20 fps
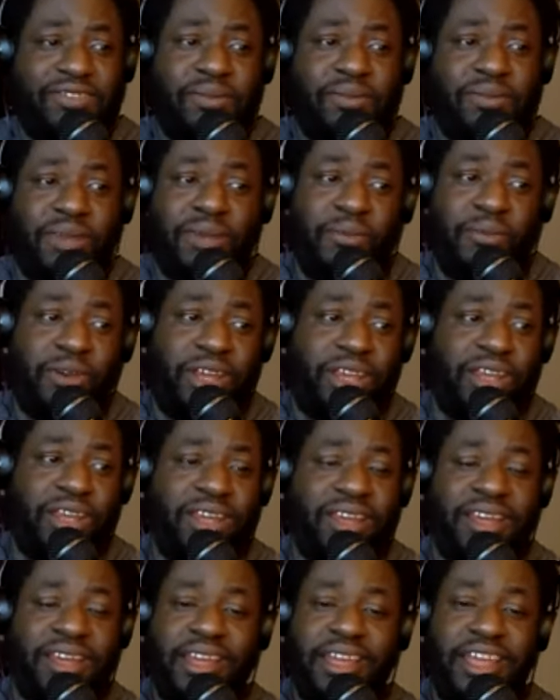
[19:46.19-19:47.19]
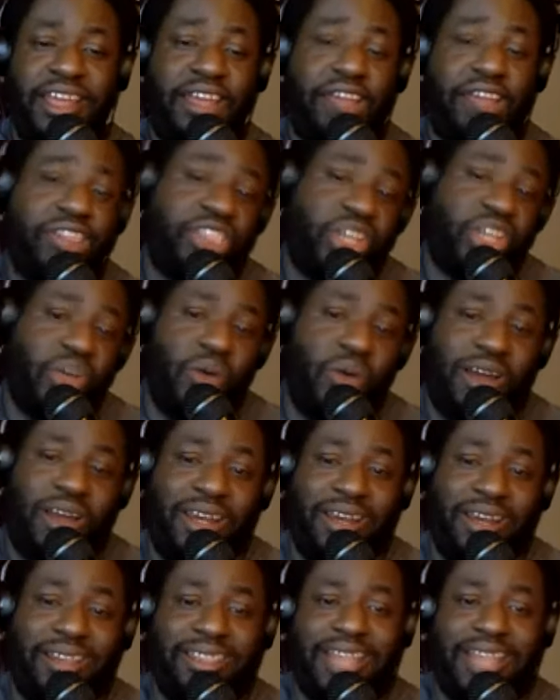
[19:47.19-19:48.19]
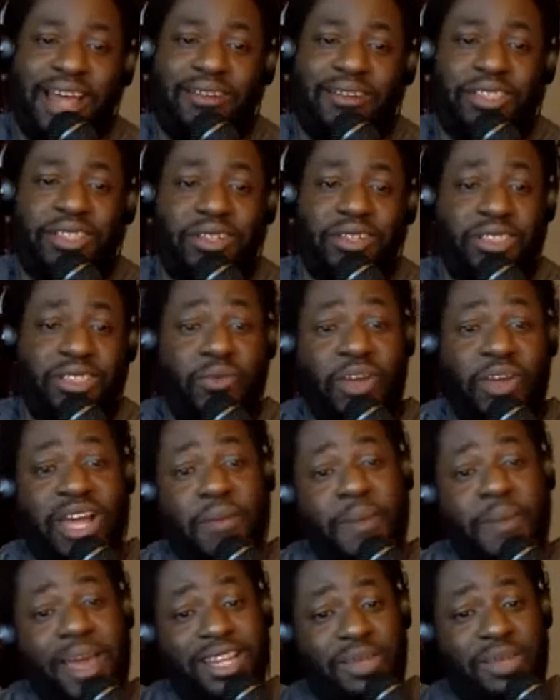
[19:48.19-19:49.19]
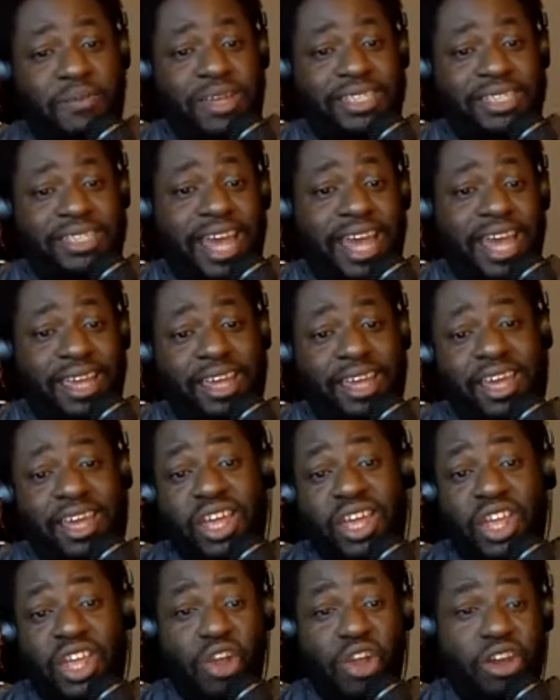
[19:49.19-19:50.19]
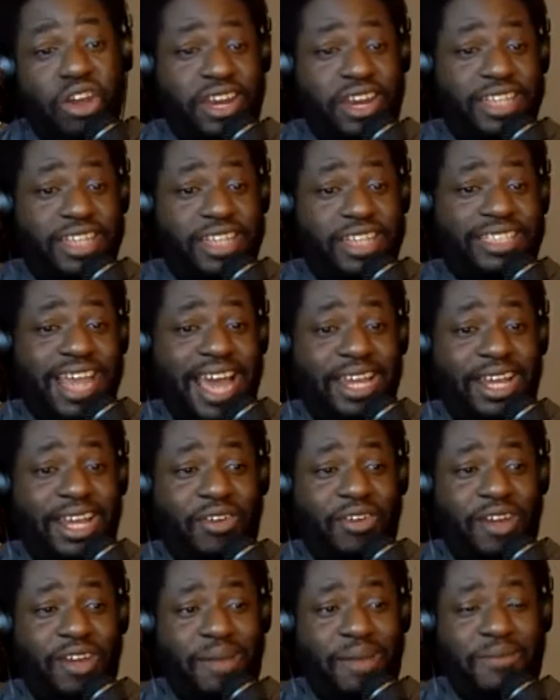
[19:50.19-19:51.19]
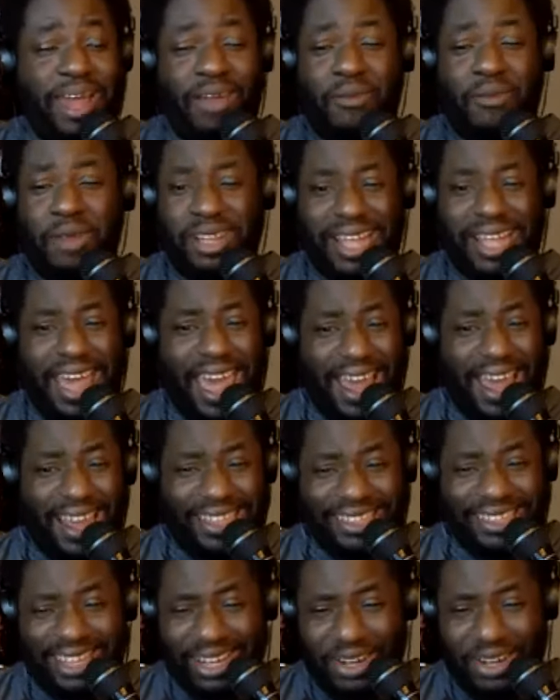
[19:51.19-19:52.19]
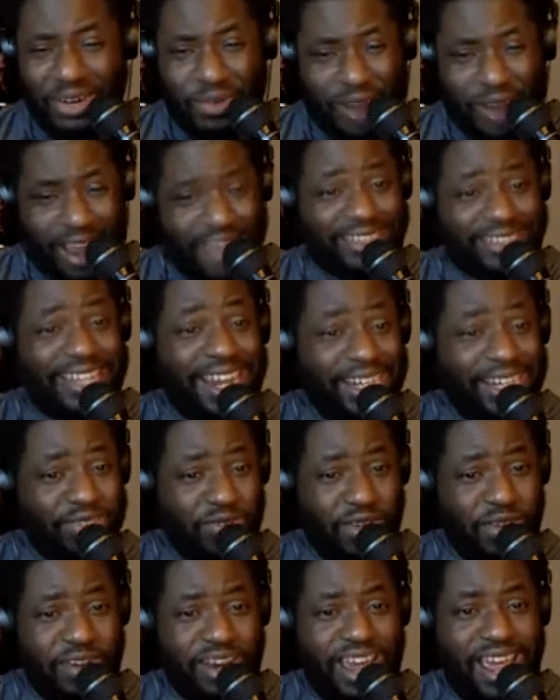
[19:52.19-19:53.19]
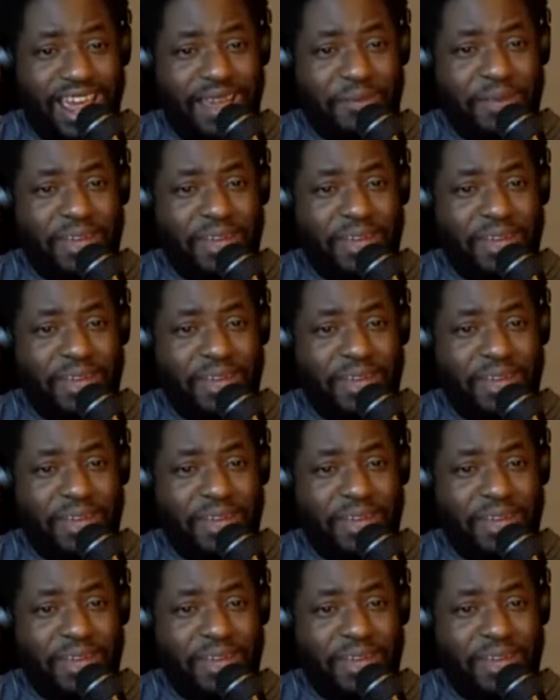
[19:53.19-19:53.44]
from Liberty used to go out there as counselors and would come back to me and say, hey, you heard of this guy Lecrae. I'm like, the heck is a Lecrae? Is that his real name?